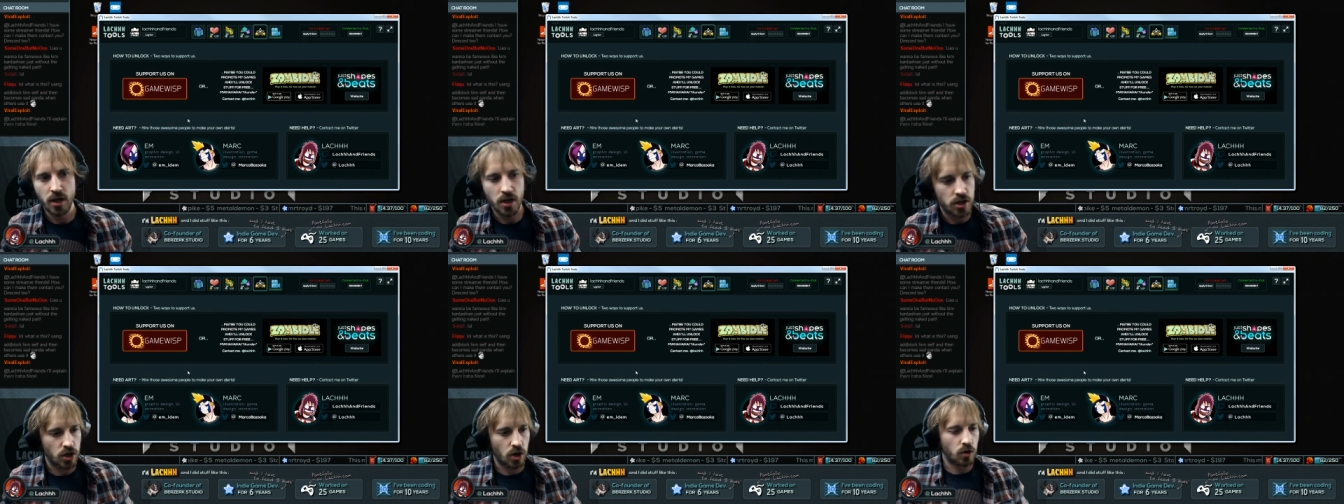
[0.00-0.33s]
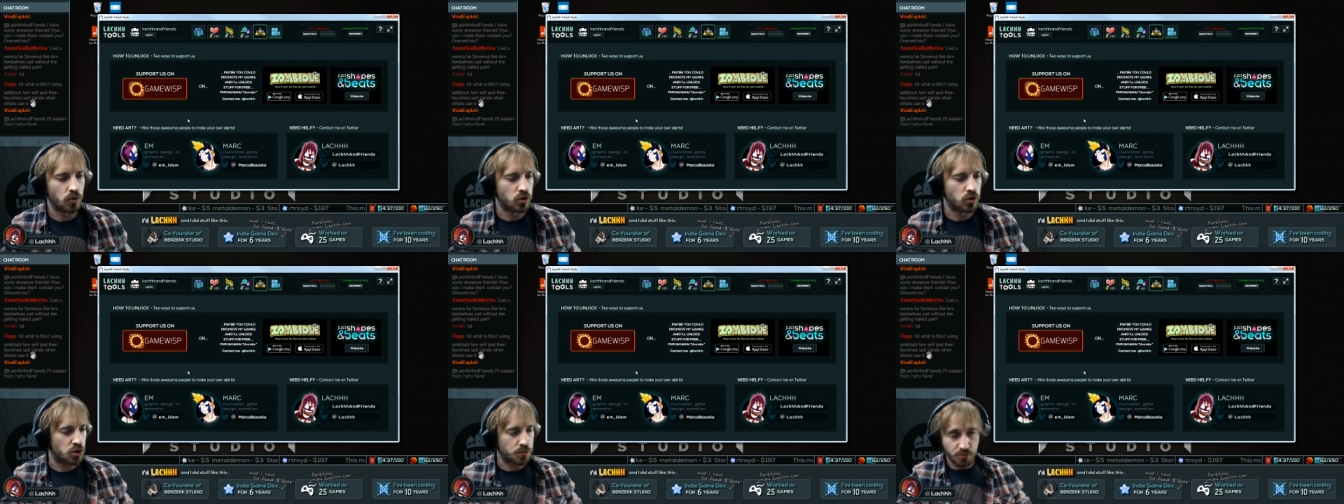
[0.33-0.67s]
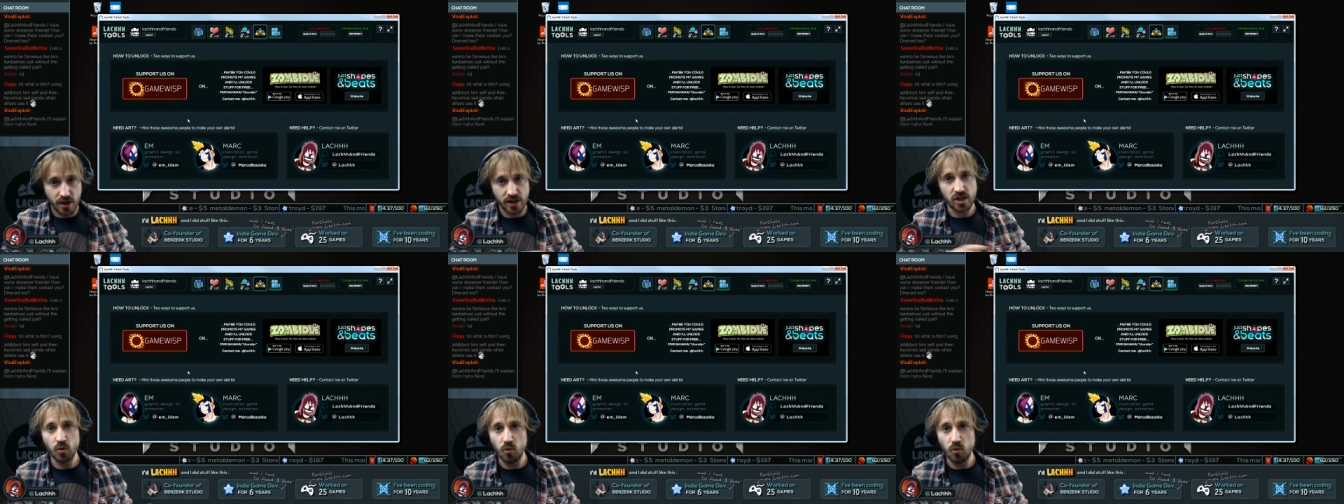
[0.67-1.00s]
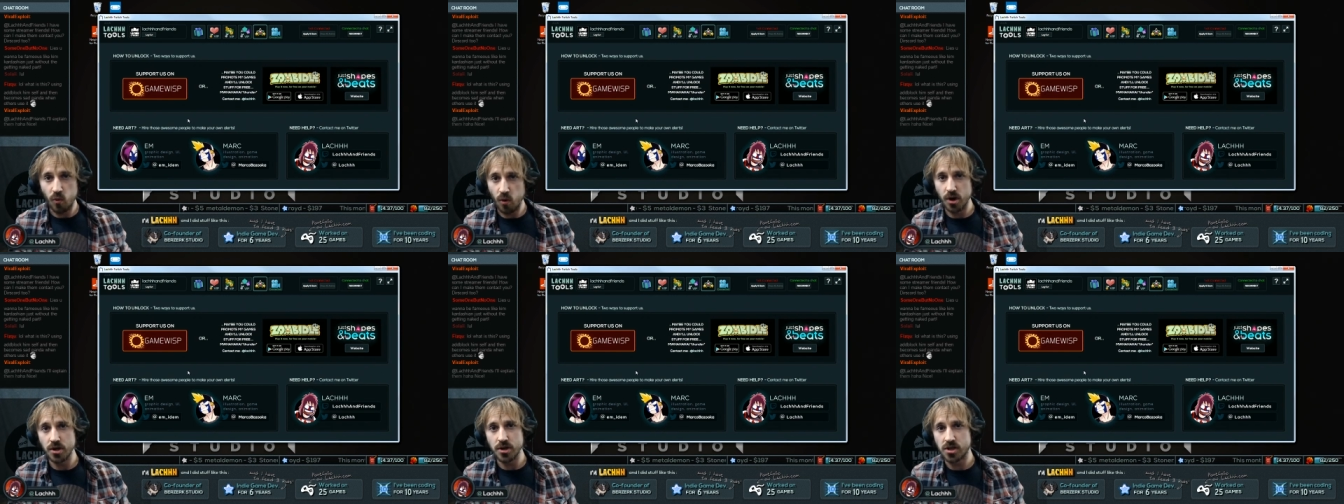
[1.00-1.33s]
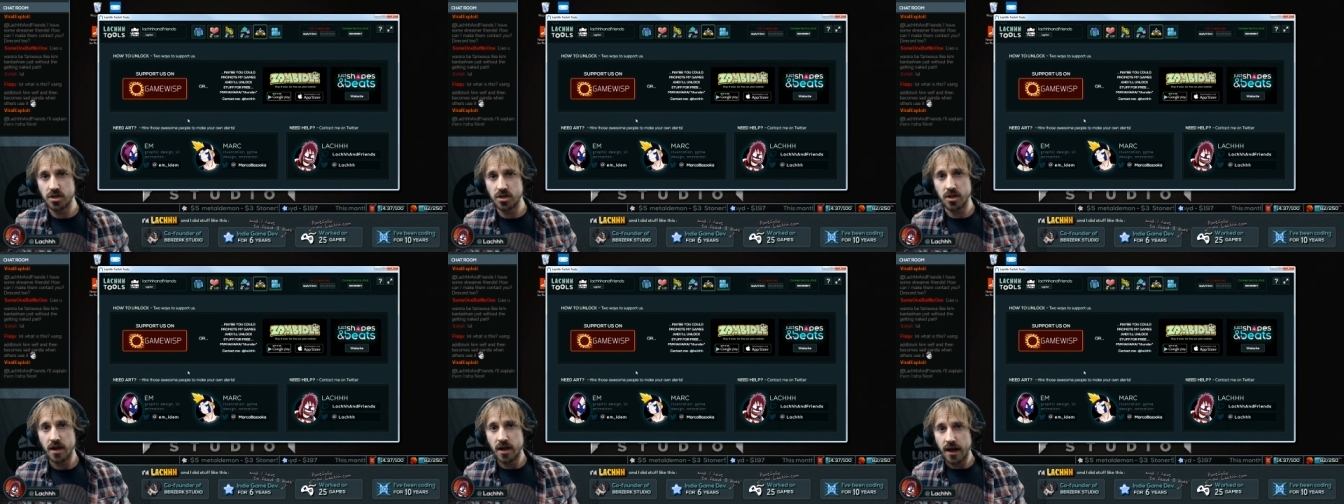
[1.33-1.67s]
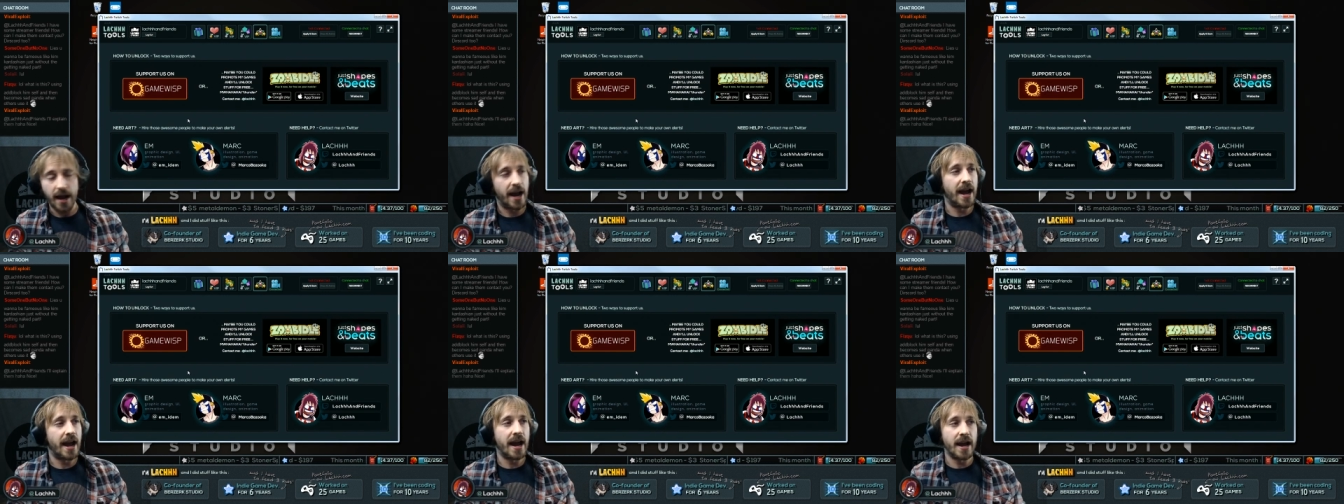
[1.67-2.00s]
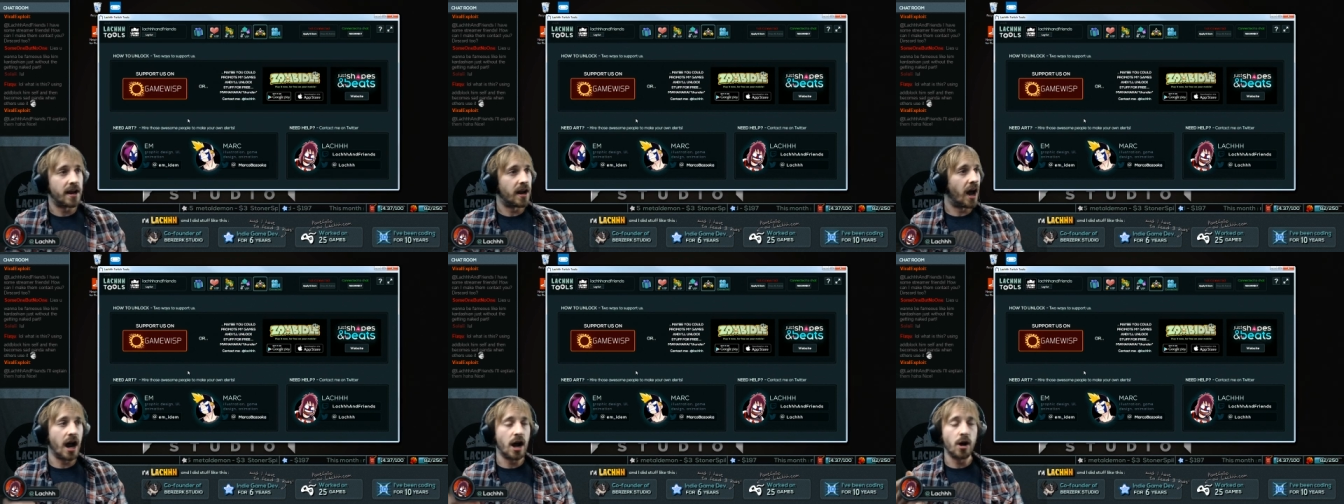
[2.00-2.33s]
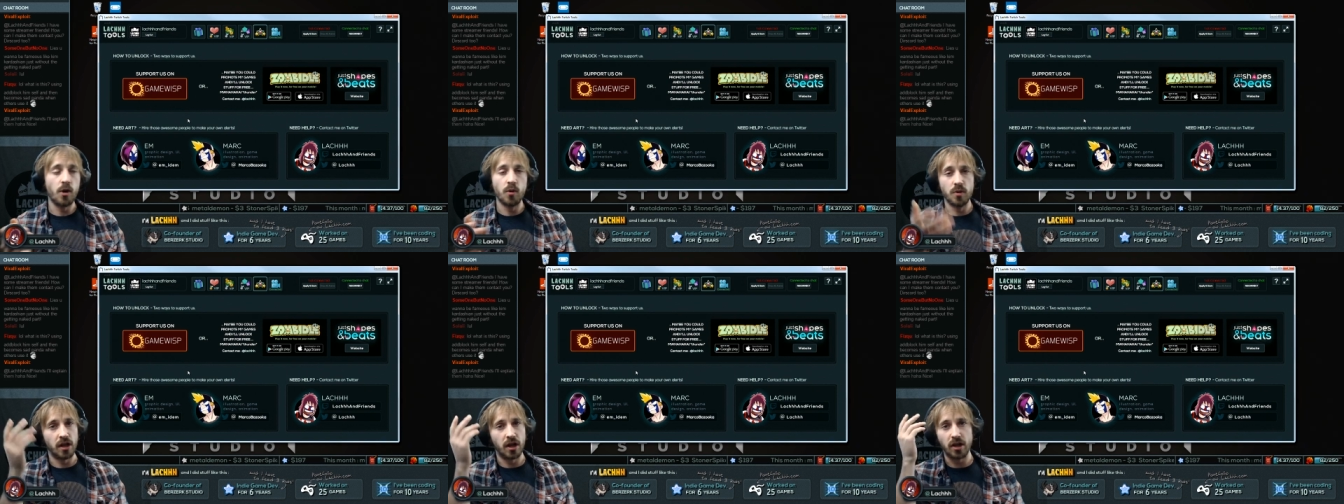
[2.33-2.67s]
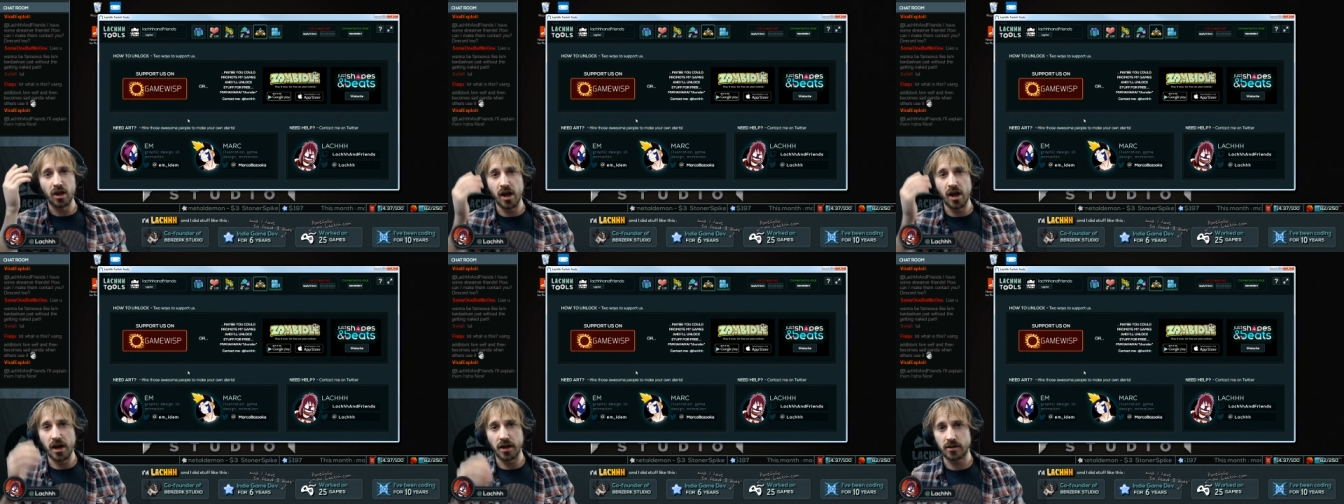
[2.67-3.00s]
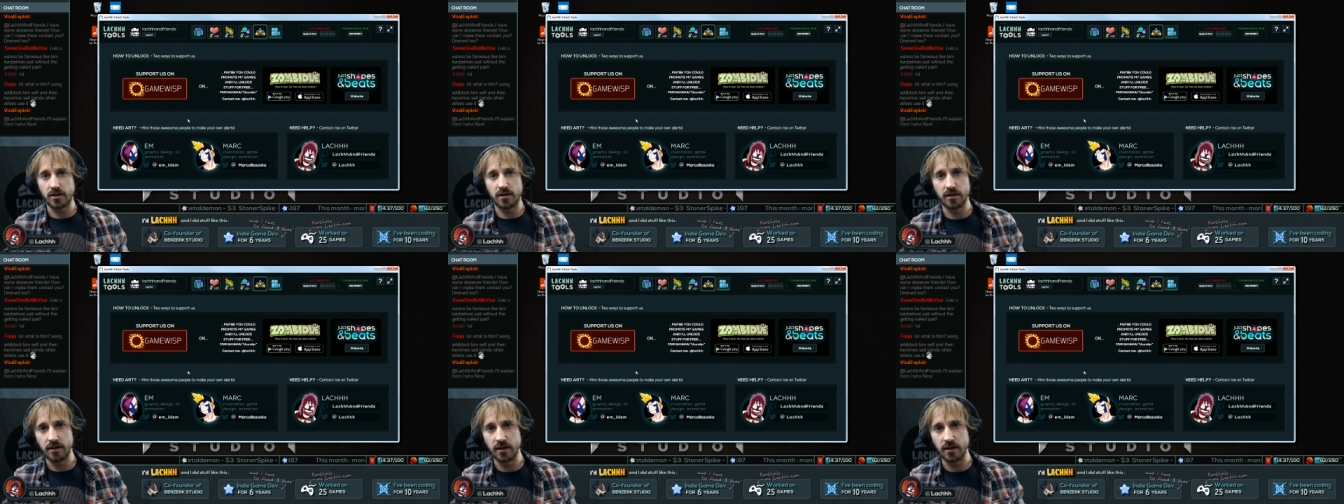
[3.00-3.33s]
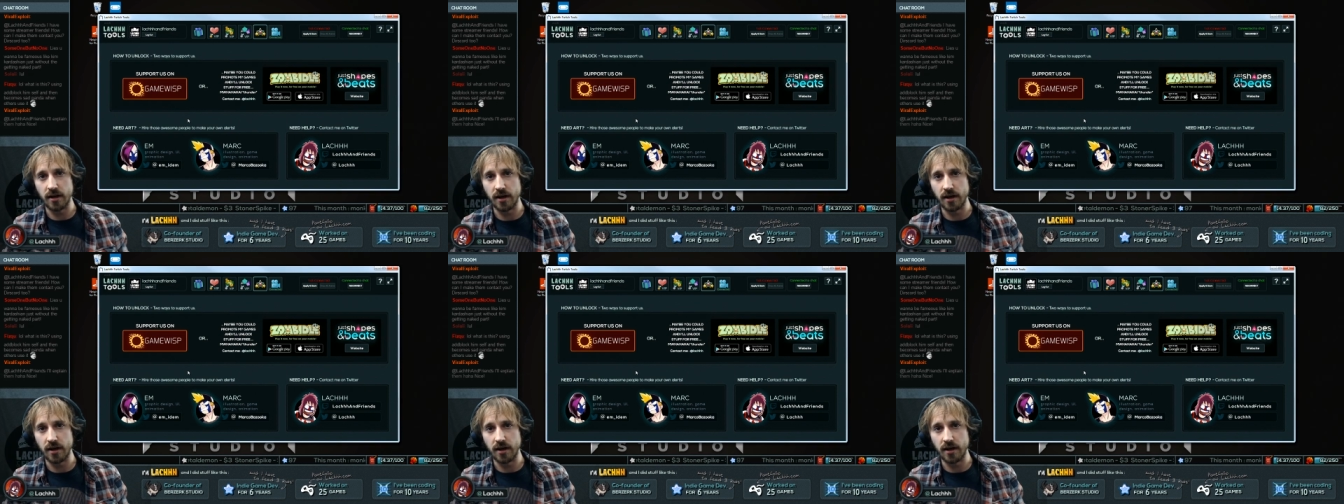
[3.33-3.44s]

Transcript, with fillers: So spread the words and I will unlock the,